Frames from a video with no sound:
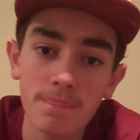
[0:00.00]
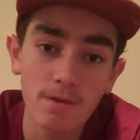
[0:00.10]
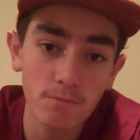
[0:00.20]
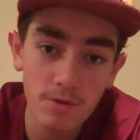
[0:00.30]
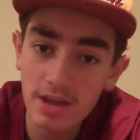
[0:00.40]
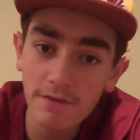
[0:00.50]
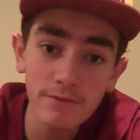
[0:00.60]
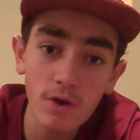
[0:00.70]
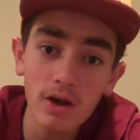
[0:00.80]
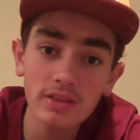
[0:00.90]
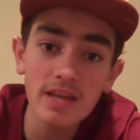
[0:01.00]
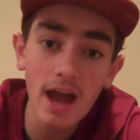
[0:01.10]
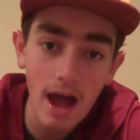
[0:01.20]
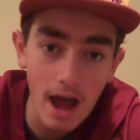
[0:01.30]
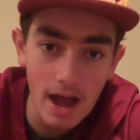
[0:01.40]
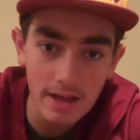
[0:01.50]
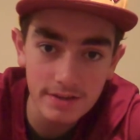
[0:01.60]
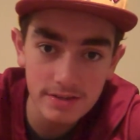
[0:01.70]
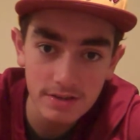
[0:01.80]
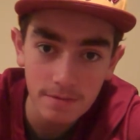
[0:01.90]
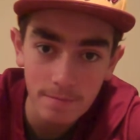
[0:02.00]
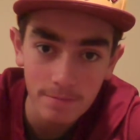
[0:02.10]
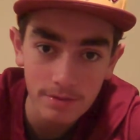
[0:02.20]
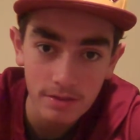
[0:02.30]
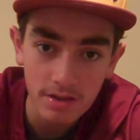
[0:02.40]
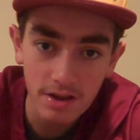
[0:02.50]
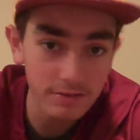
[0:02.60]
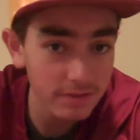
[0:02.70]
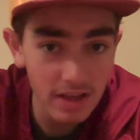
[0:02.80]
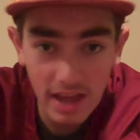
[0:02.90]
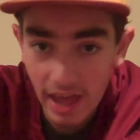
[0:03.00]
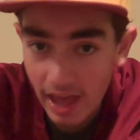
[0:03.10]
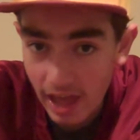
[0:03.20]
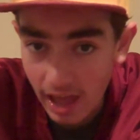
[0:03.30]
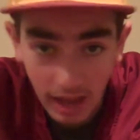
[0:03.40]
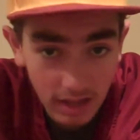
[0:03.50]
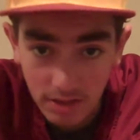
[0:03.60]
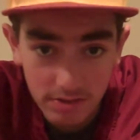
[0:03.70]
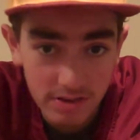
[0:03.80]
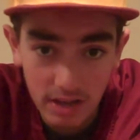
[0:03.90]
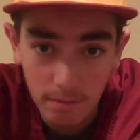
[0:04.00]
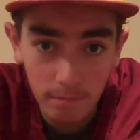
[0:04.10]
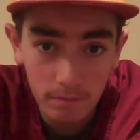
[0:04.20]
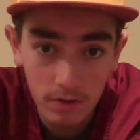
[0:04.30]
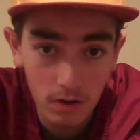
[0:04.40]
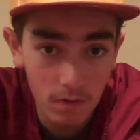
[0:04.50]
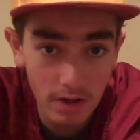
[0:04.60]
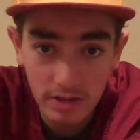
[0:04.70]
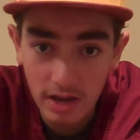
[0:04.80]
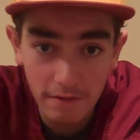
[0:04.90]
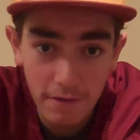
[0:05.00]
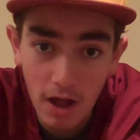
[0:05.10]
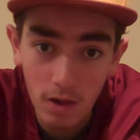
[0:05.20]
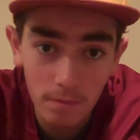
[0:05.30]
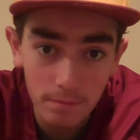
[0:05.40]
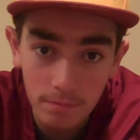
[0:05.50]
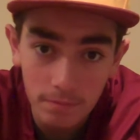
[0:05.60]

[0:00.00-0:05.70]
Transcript: that we have caught the eyes of any other team around the NFL,